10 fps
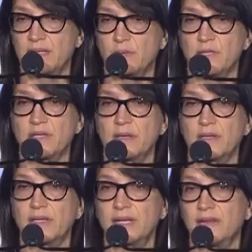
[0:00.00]
It was
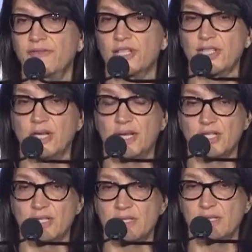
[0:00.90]
totally inefficient. And
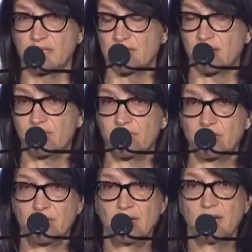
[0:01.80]
she discovered,
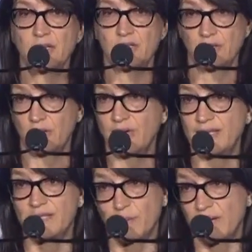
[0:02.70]
to her
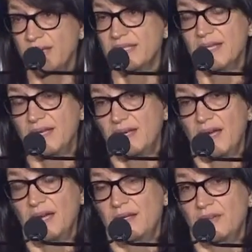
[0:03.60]
great surprise, and
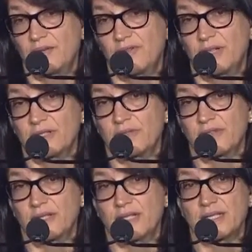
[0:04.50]
I don't fault her
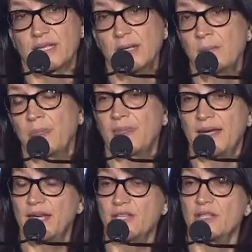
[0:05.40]
for this, that
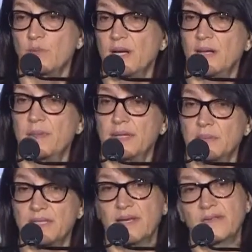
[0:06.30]
Haitians were helping
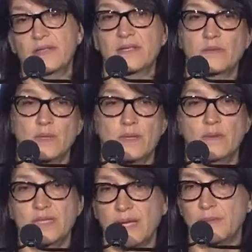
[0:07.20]
themselves. This is what
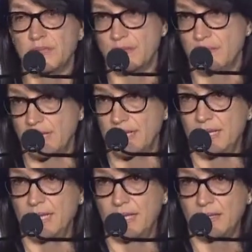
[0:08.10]
always happens. The
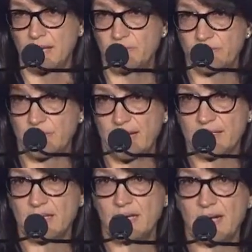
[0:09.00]
money comes from the
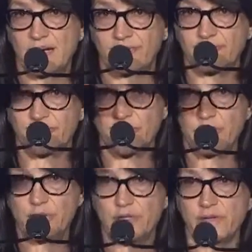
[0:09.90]
outside. It kind of
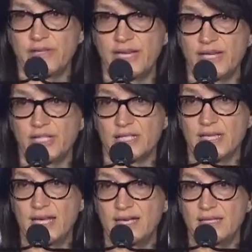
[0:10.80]
flows over the Haitians'
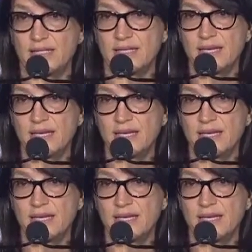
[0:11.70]
heads.